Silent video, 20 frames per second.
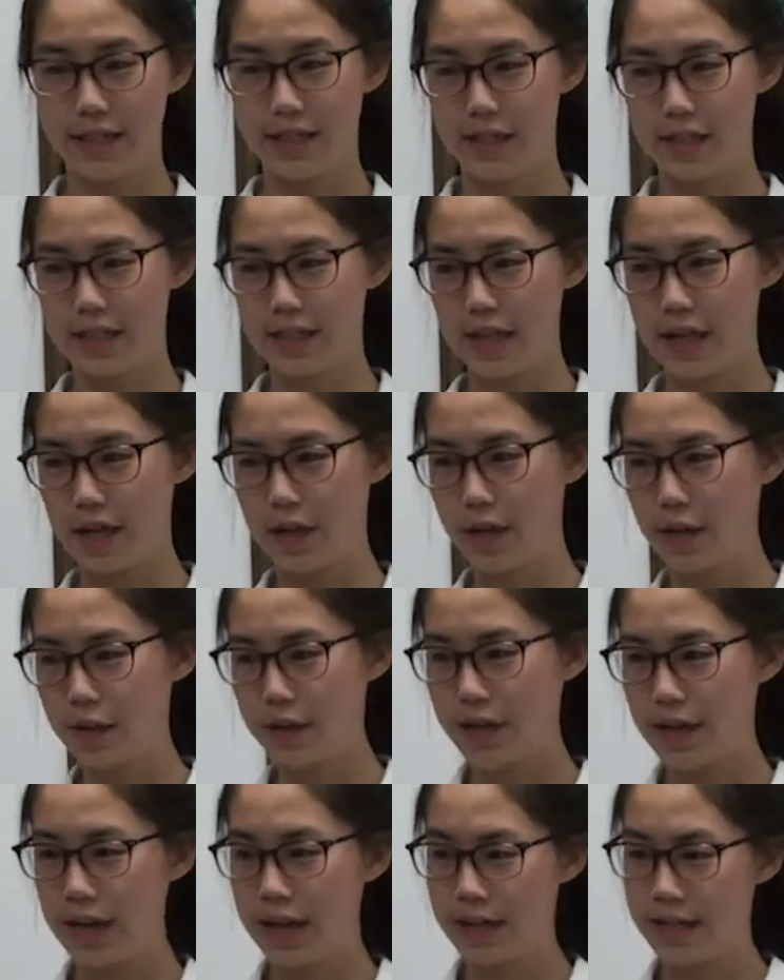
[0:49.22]
to
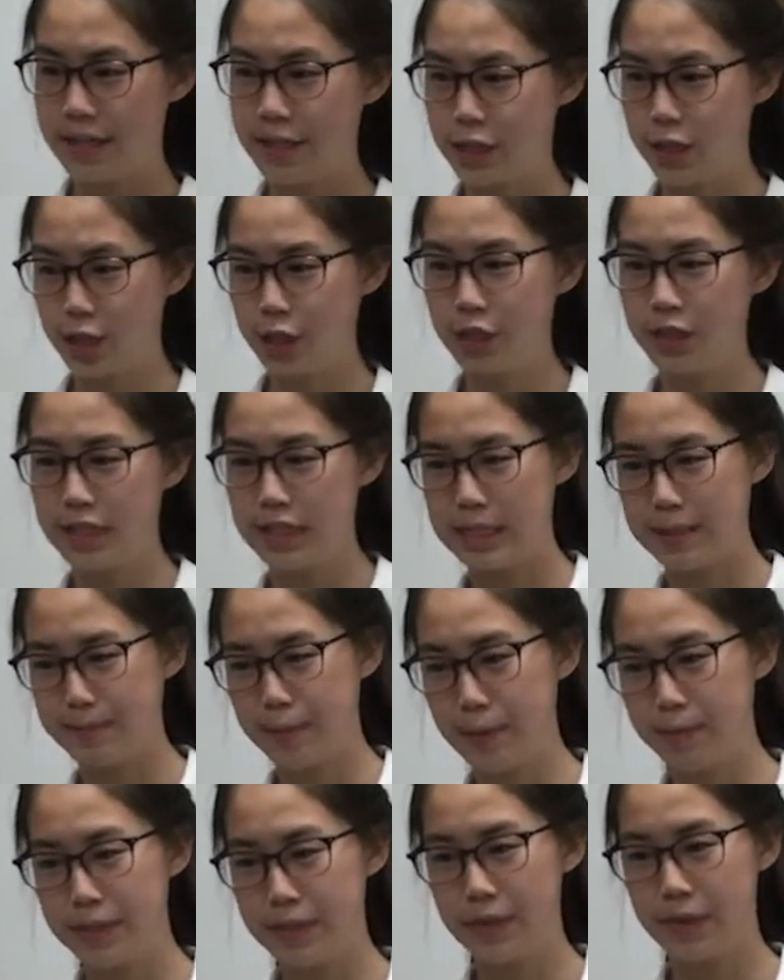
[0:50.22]
settle an internal
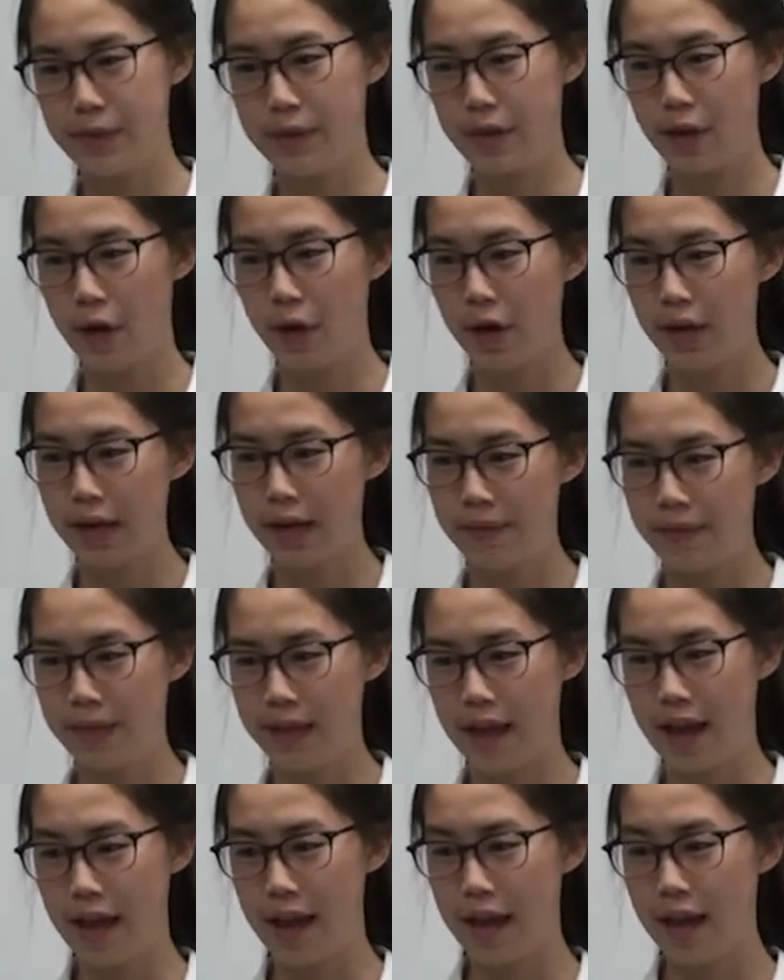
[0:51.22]
dispute between the heart and
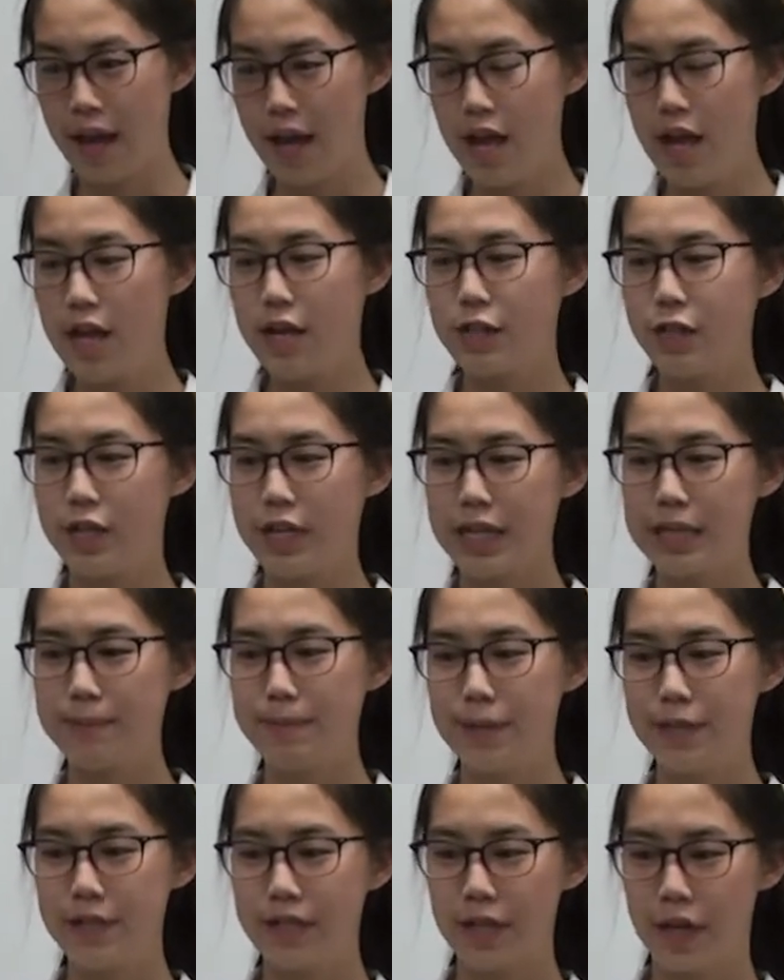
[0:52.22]
the eye.
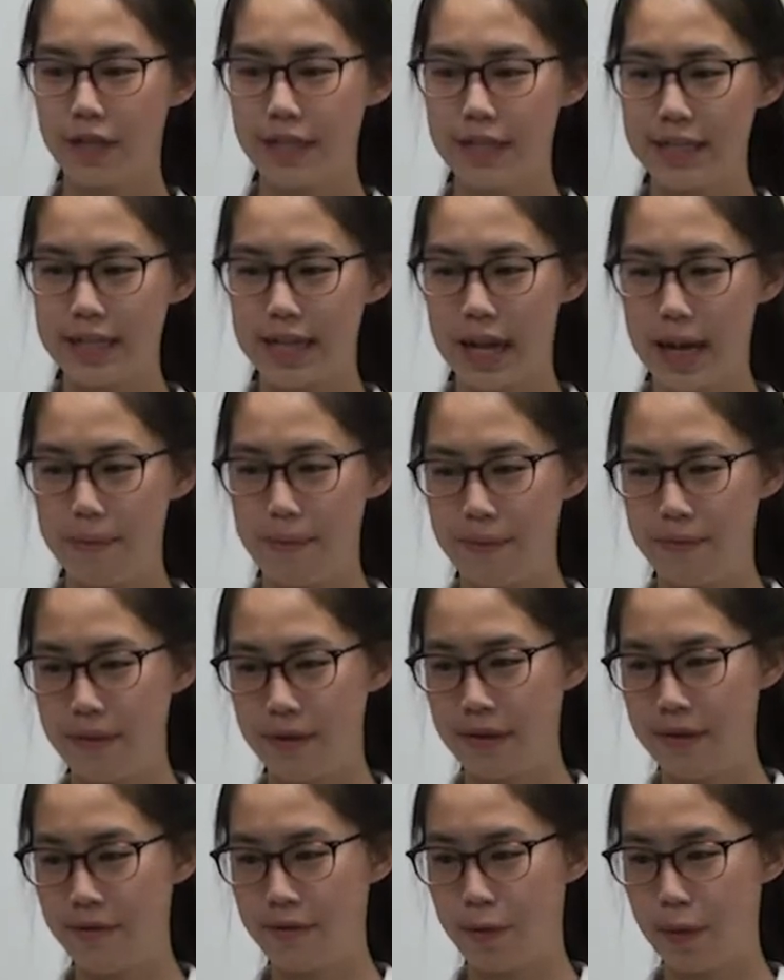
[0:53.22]
Shakespeare's sonnets had been
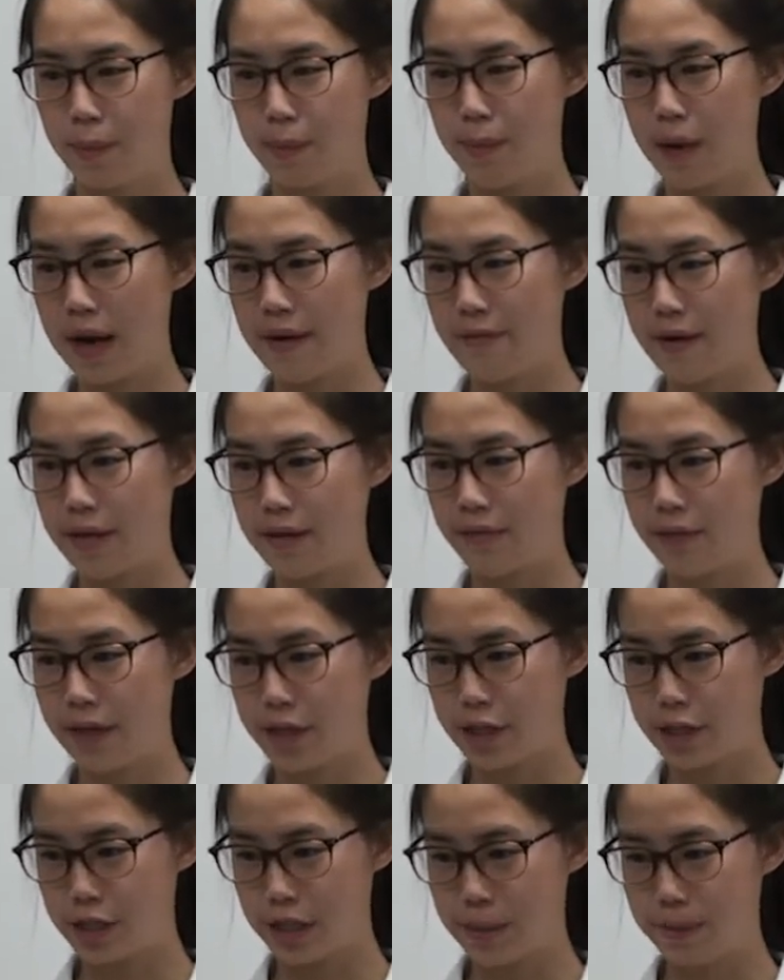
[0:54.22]
written for private
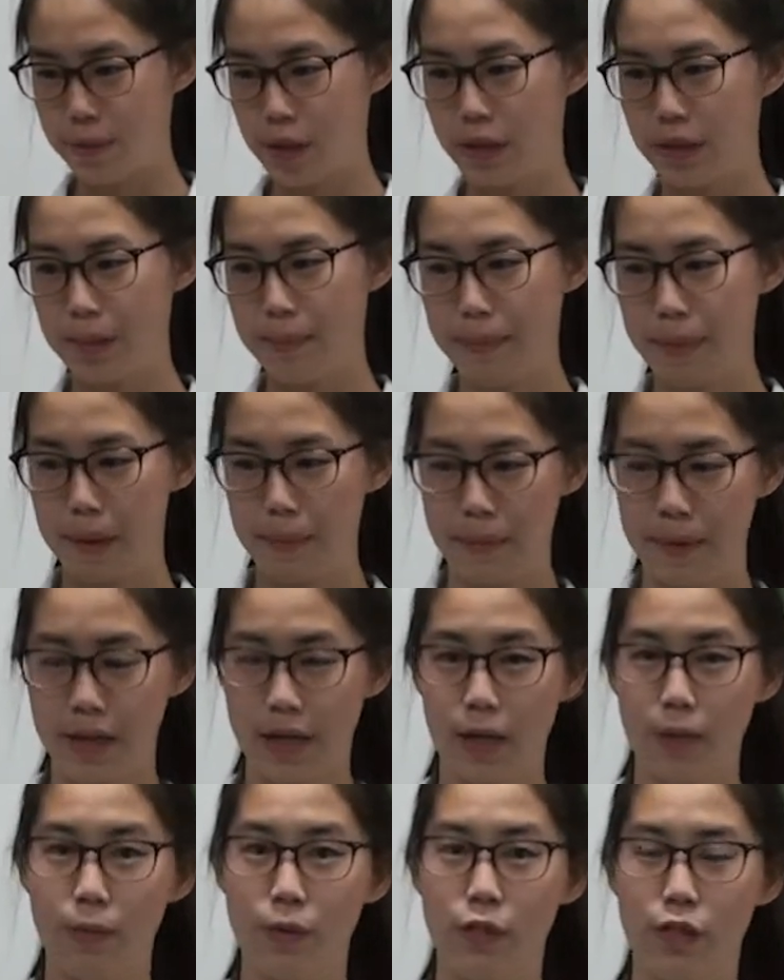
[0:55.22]
readership, not the public,
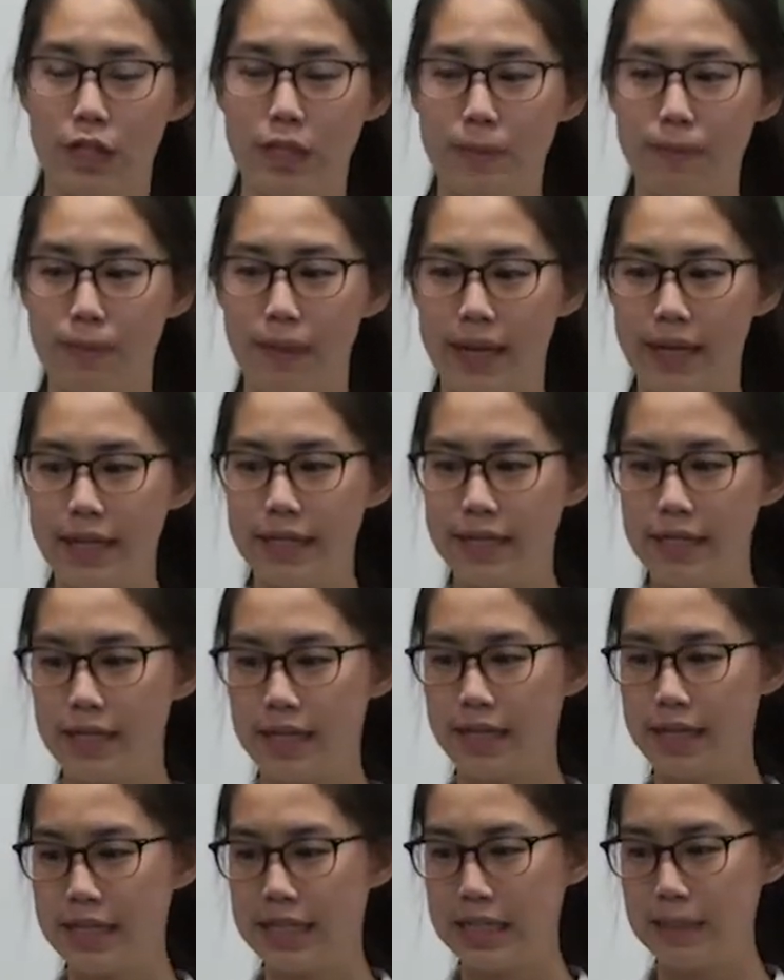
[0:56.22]
which explains
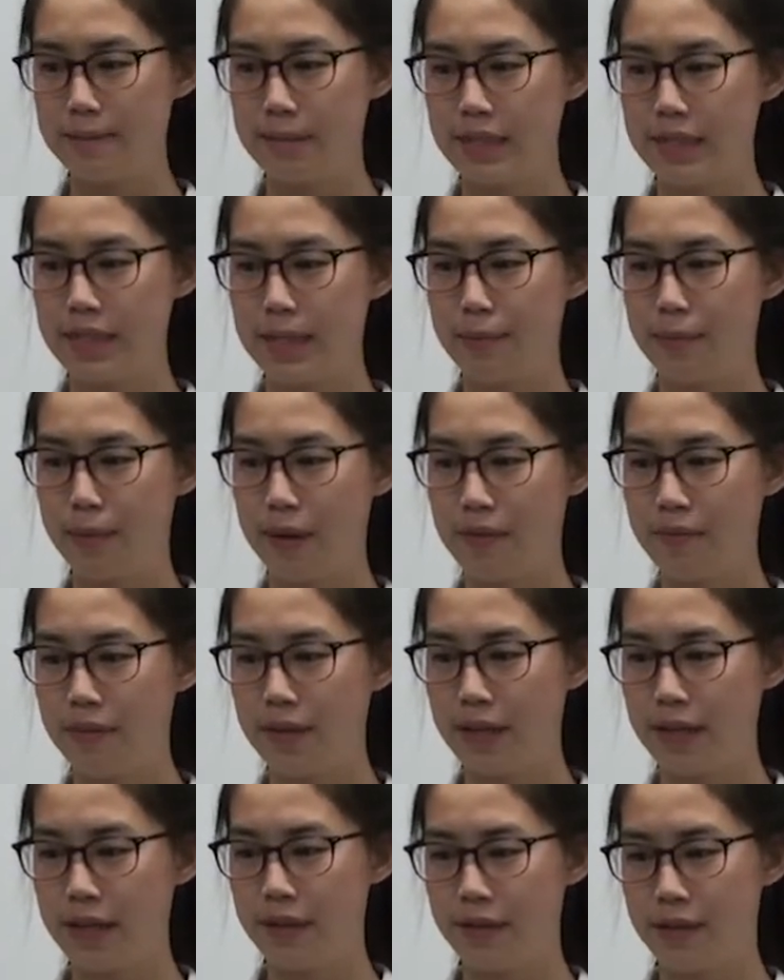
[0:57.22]
the intimacy
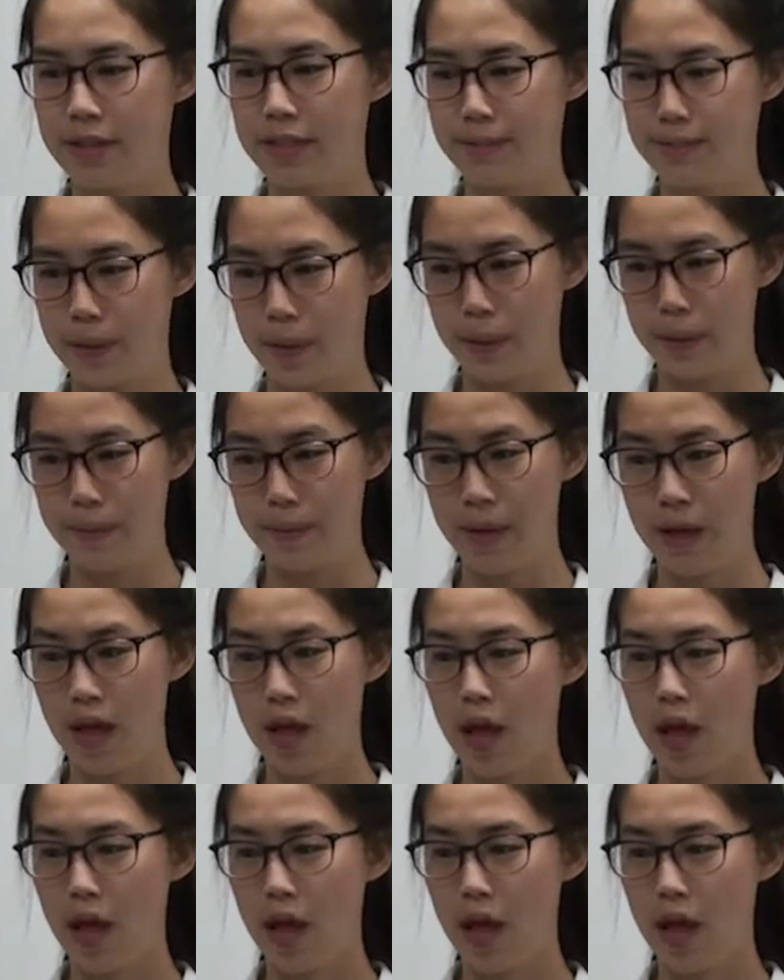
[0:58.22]
prevalent in this poem.